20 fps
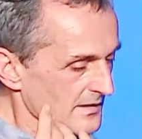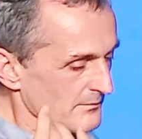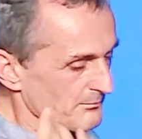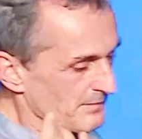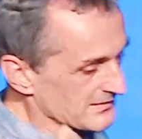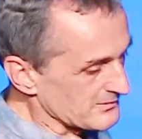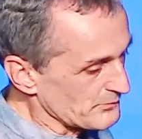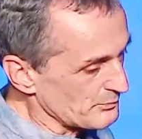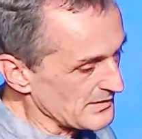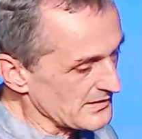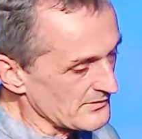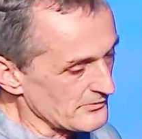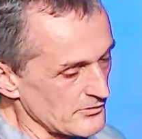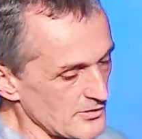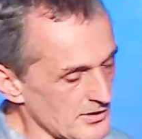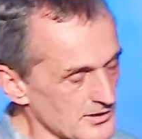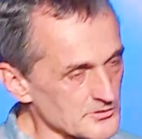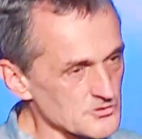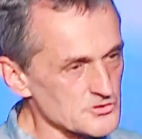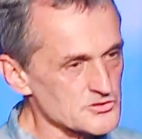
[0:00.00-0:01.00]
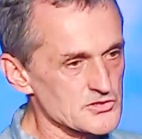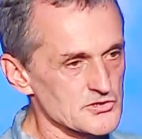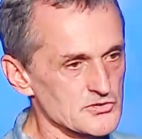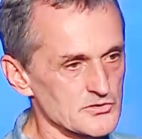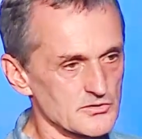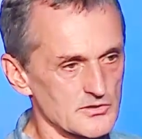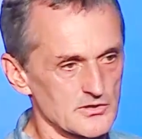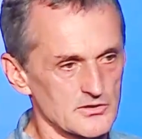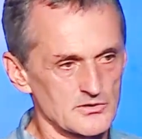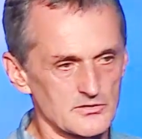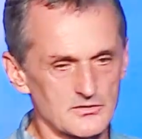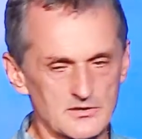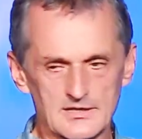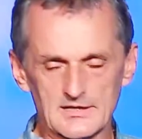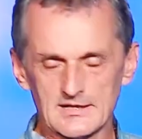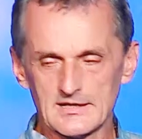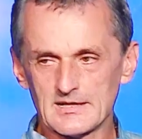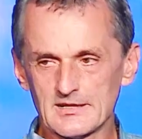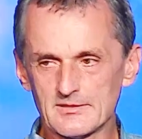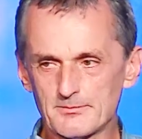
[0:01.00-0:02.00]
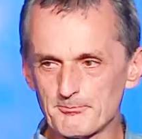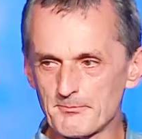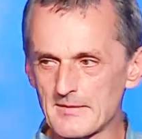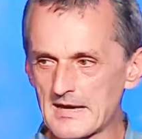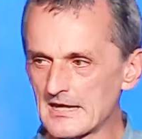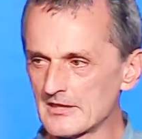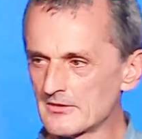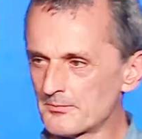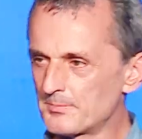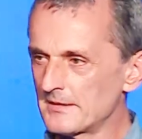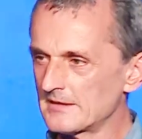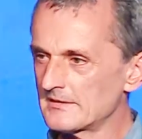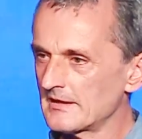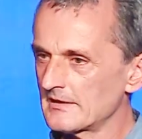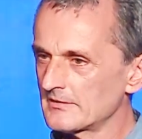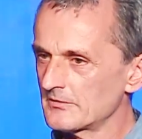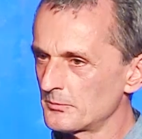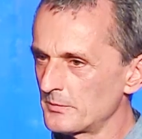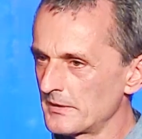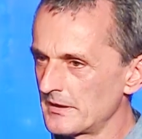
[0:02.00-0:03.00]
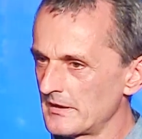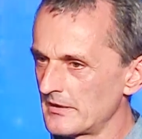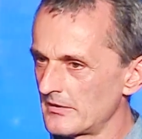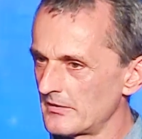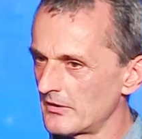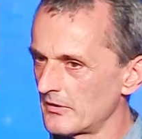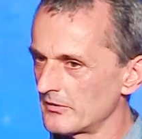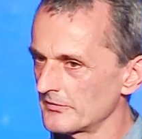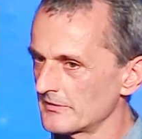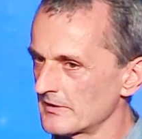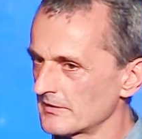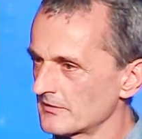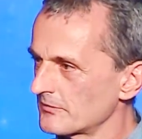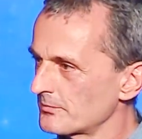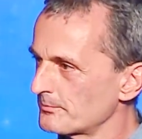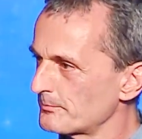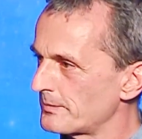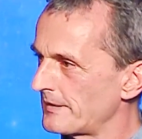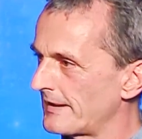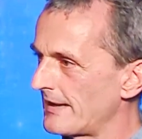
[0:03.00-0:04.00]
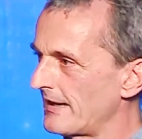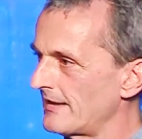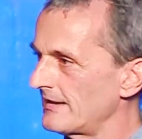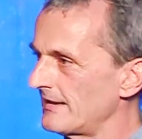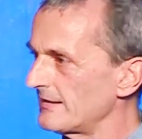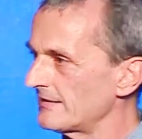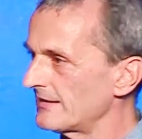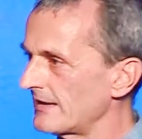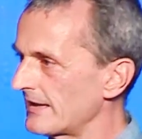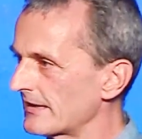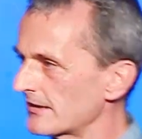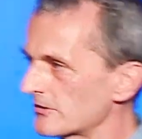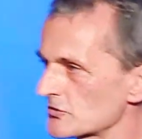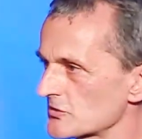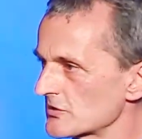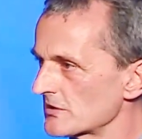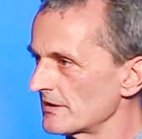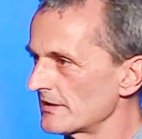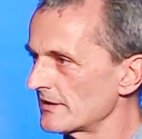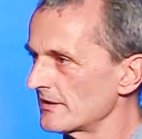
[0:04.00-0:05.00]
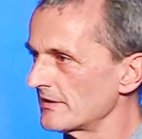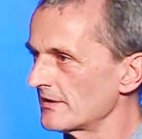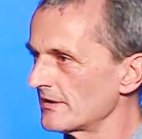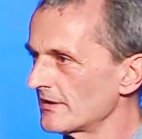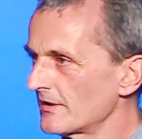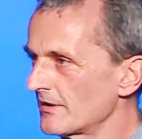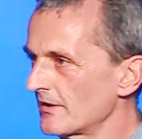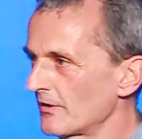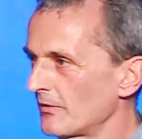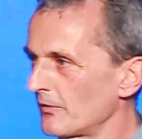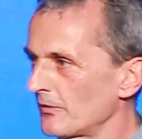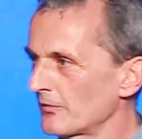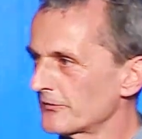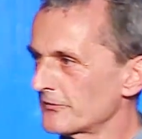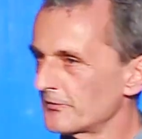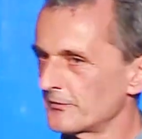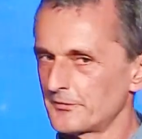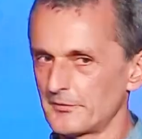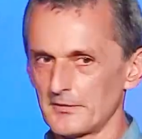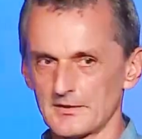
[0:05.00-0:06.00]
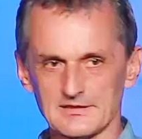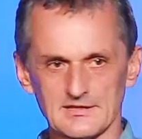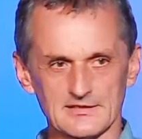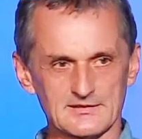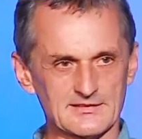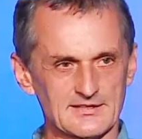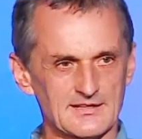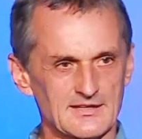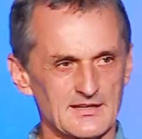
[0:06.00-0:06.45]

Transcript: But we are not sure. It might be that we are on that planet actually also for the